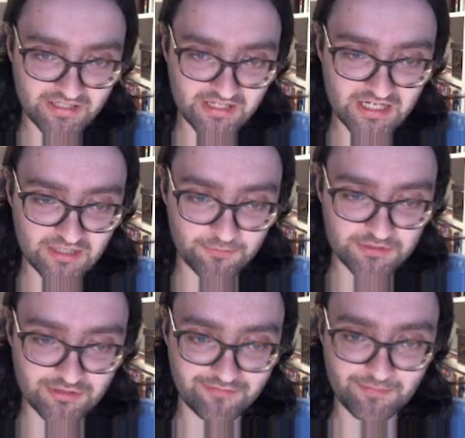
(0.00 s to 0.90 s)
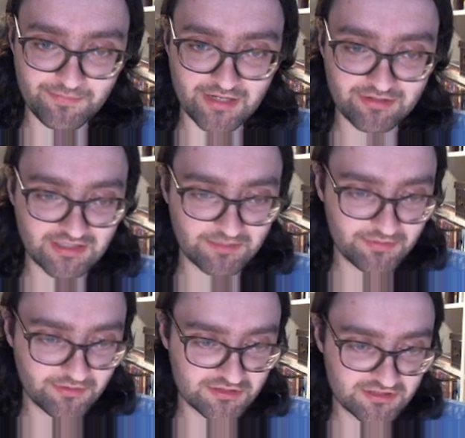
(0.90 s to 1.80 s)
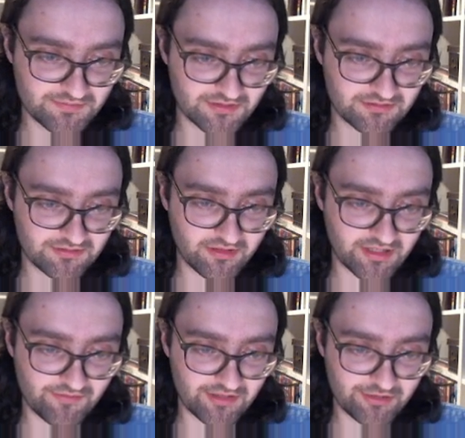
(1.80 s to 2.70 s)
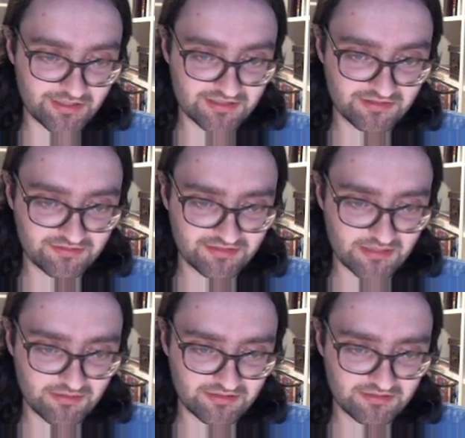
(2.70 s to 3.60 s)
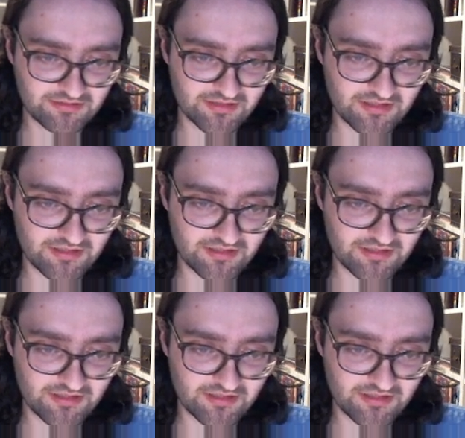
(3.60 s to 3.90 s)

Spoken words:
Here we should have apparently pushed, but the evaluation stays